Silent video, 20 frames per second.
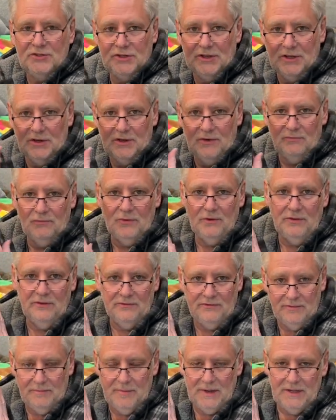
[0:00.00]
you're going to run
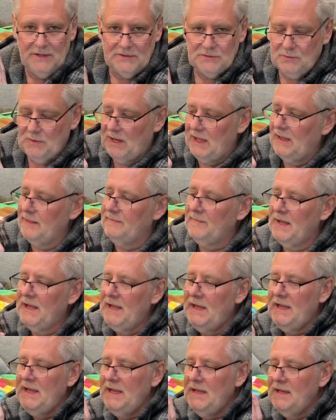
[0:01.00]
from it as well.
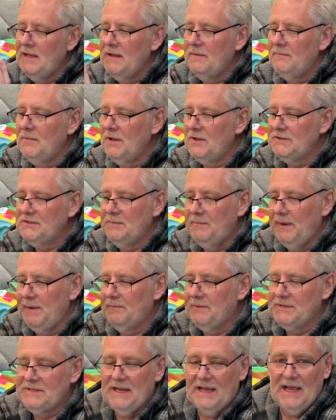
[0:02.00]
Lots of
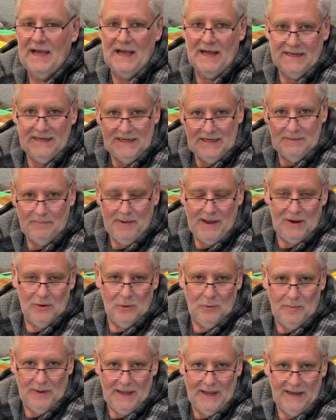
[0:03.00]
people say, I need a
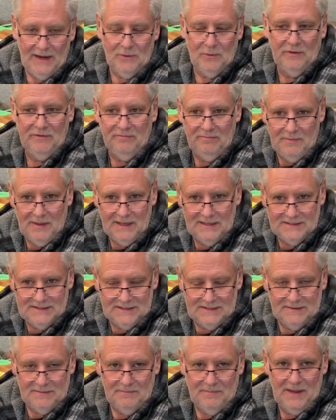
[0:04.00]
power pack with mains,
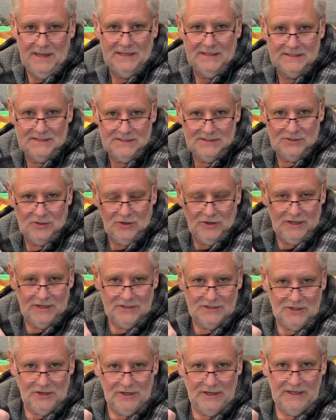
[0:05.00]
mains
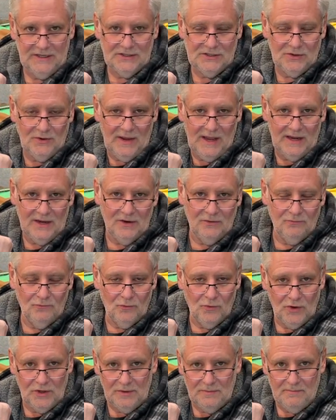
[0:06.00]
sockets on it so I can
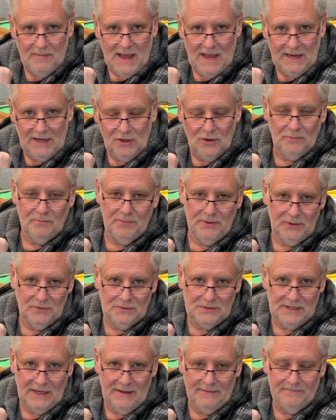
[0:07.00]
run my
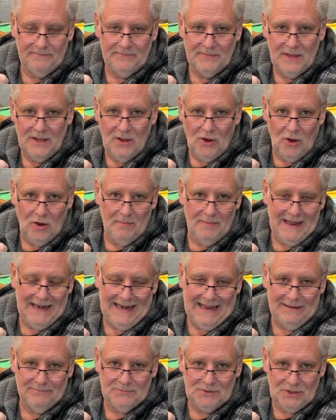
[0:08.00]
computer or my
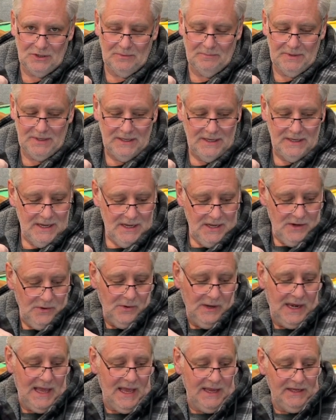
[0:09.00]
laptop.
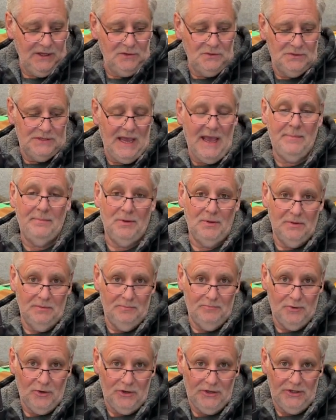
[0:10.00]
Well, I use Apple
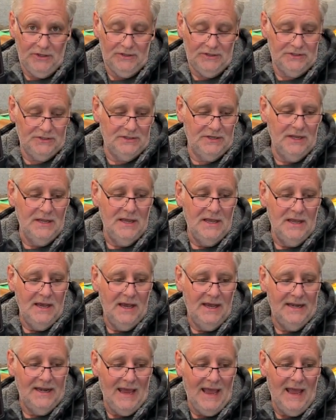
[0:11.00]
products
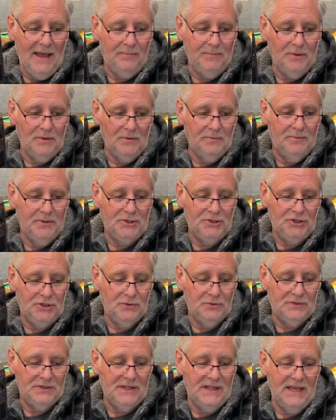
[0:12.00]
and Apple
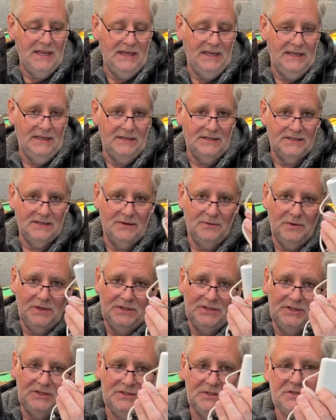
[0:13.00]
produce these,
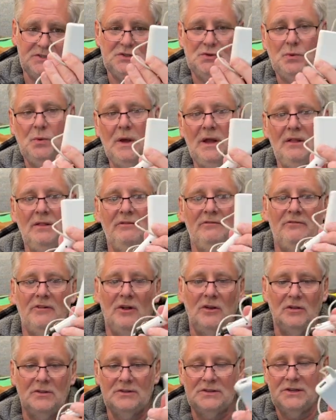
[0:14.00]
which is a 12
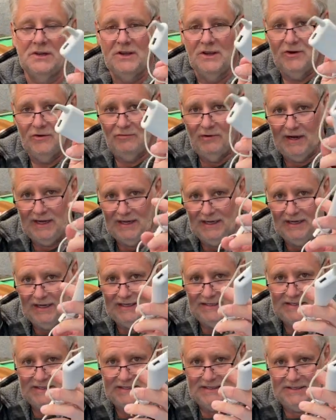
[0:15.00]
volt
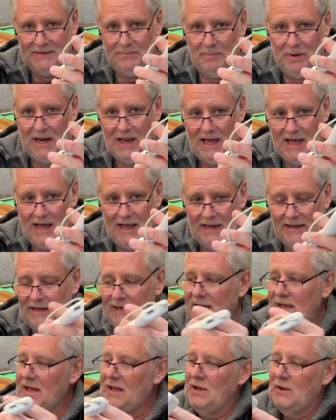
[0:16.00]
regulated supply,
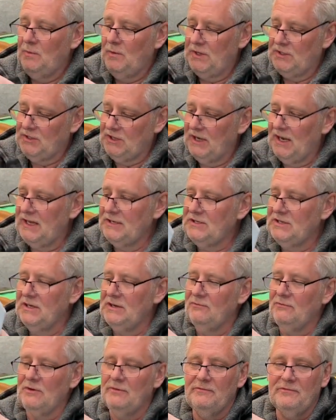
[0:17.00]
which will actually
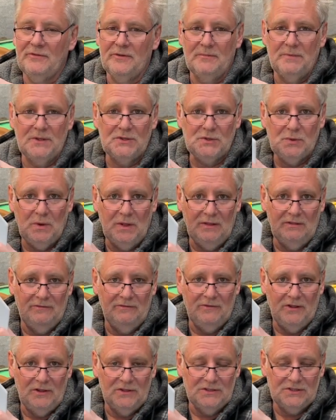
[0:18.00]
run from the 12
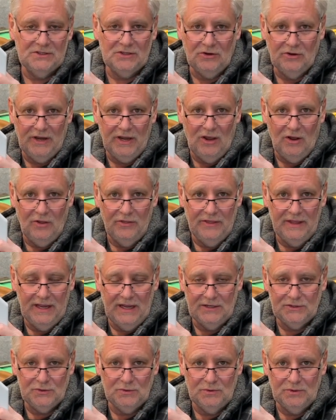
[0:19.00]
volt socket on the
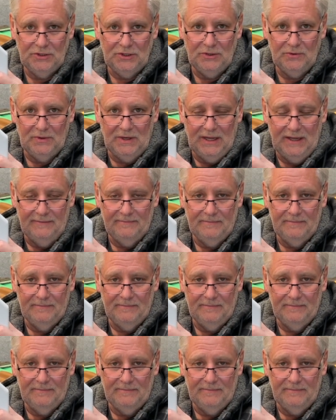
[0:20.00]
actual unit.